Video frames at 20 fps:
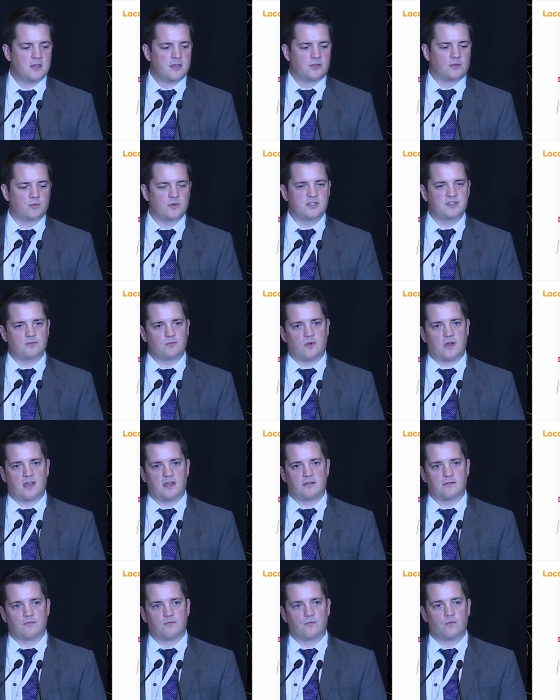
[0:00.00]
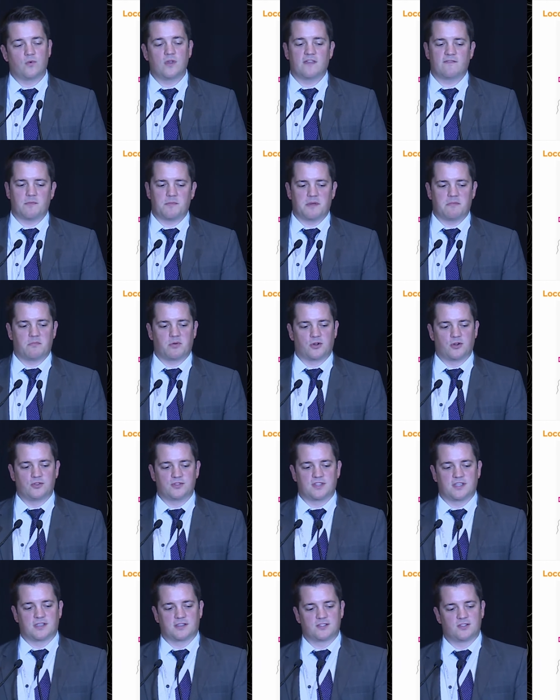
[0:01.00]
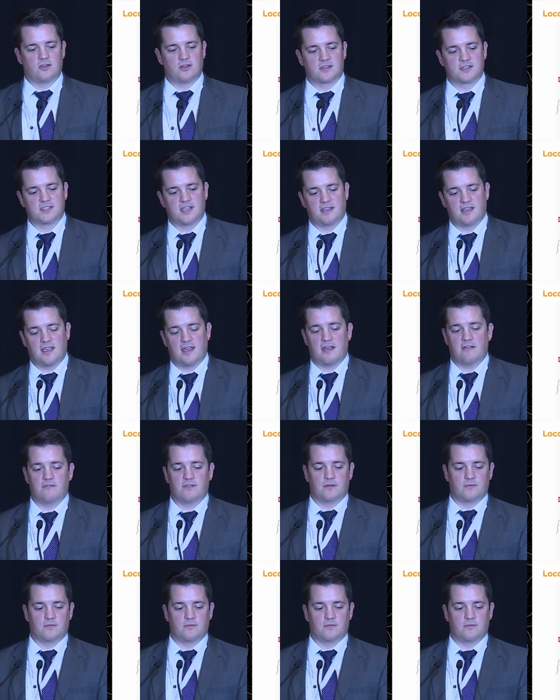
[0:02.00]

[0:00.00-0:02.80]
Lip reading: the reason why we haven't been producing as long as they have,